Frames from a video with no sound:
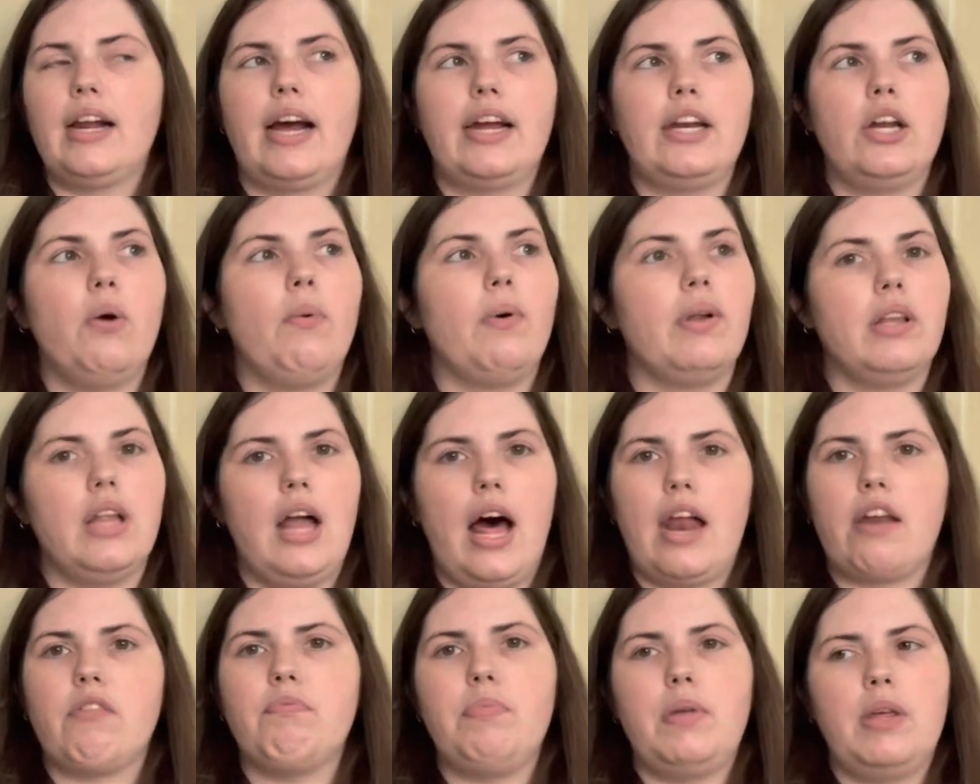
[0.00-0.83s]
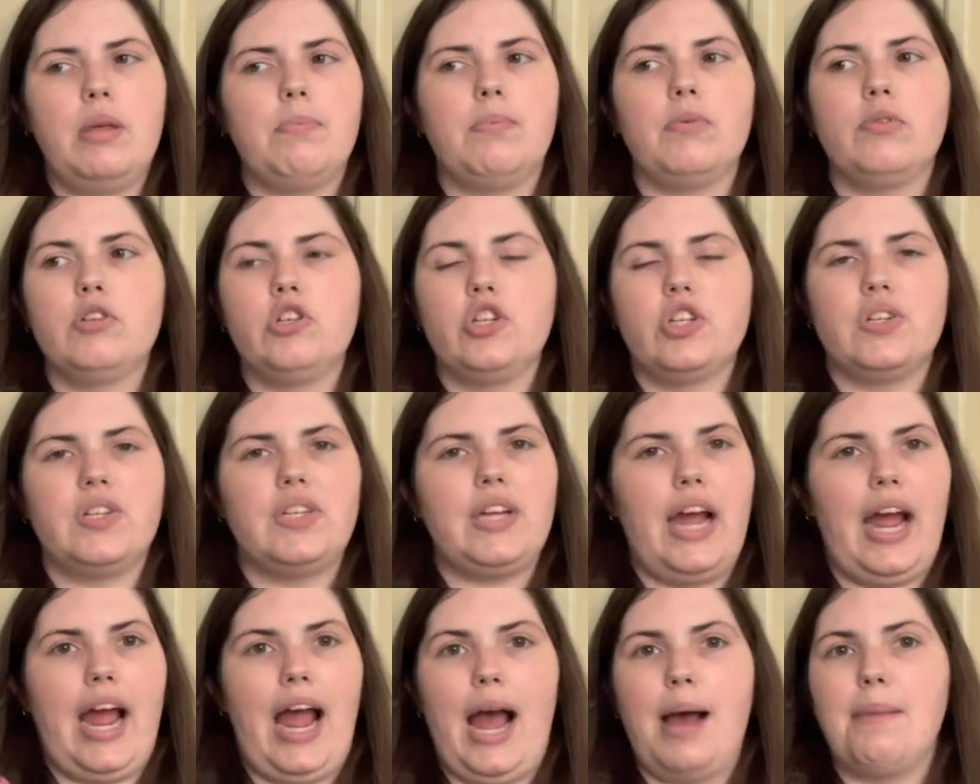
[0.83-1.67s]
I know a lot of people just
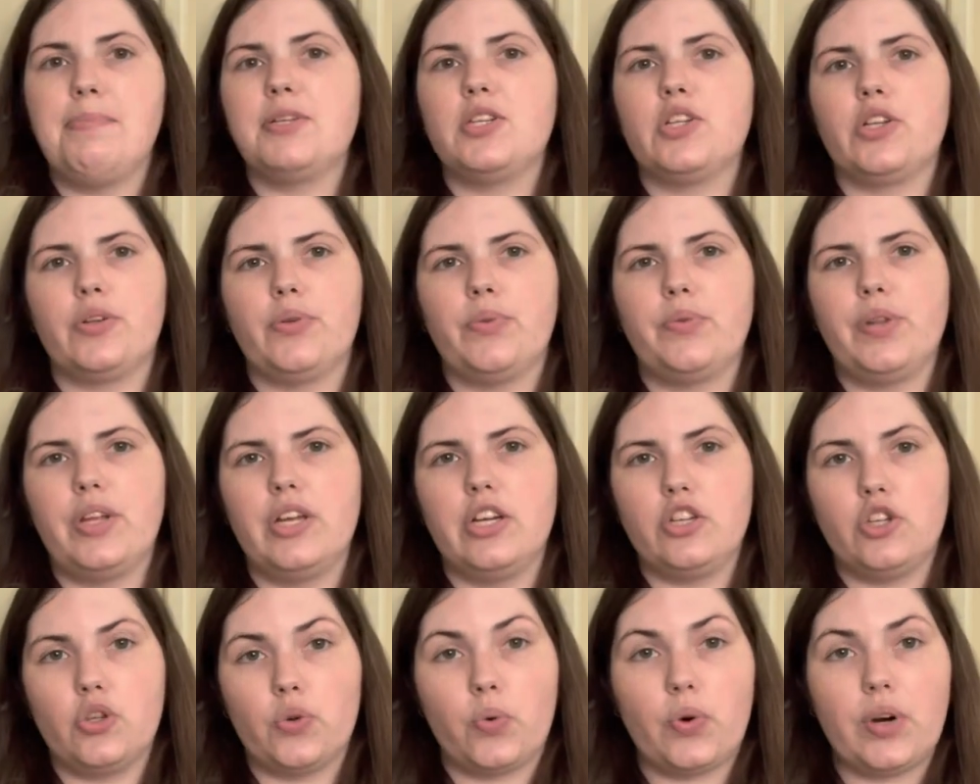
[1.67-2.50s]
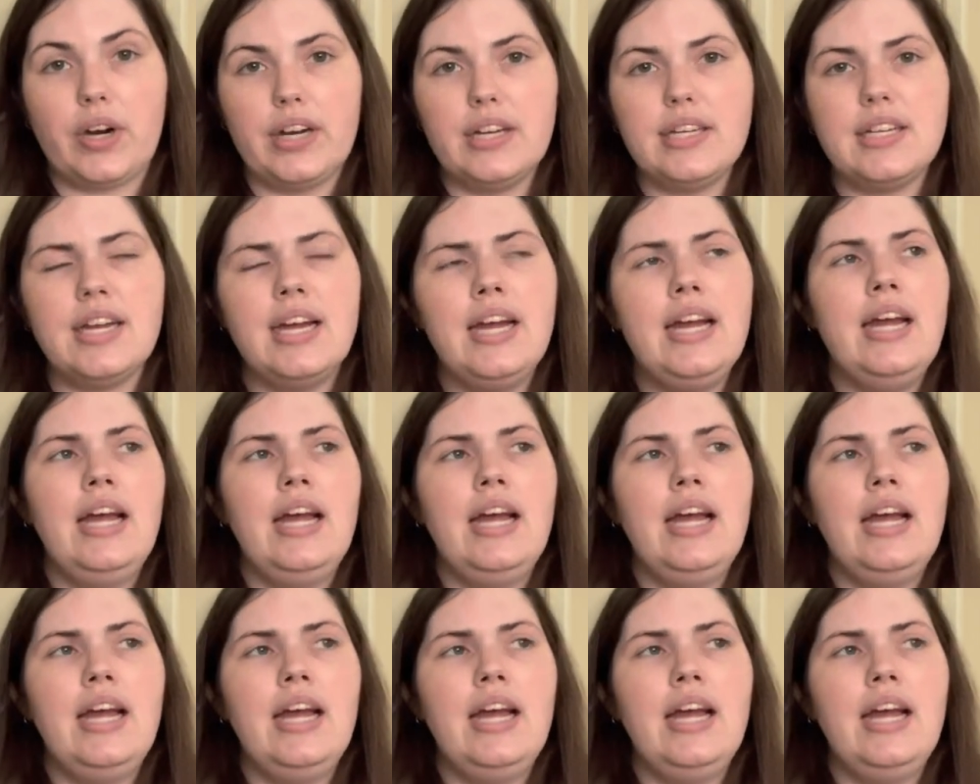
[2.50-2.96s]
absolutely adore it.